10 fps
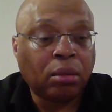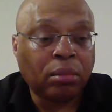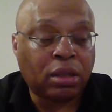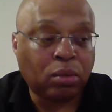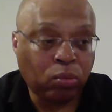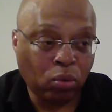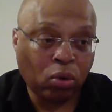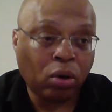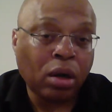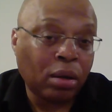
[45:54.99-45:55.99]
Mr.
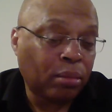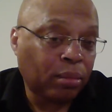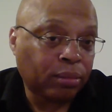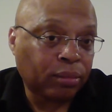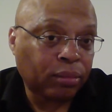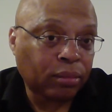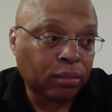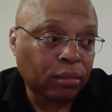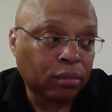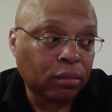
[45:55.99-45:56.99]
War
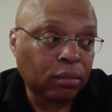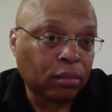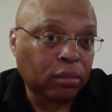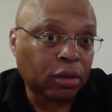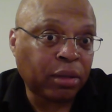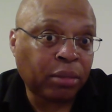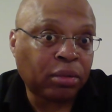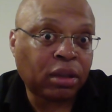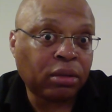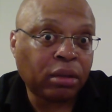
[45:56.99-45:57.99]
committed
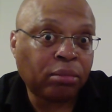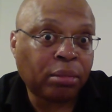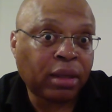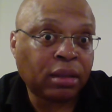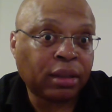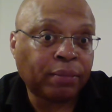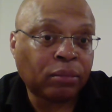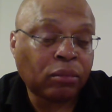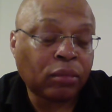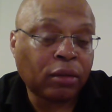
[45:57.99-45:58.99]
procedural impropriety,
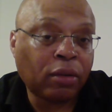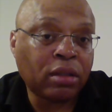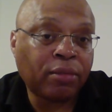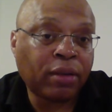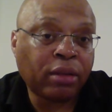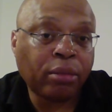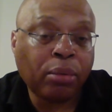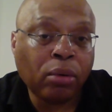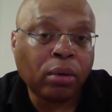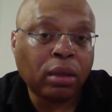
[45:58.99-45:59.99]
falsified a
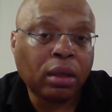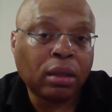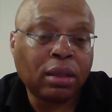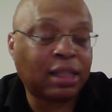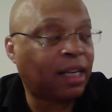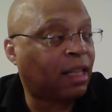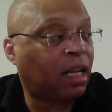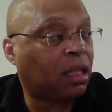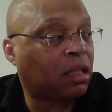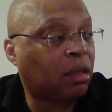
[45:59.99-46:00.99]
report to say that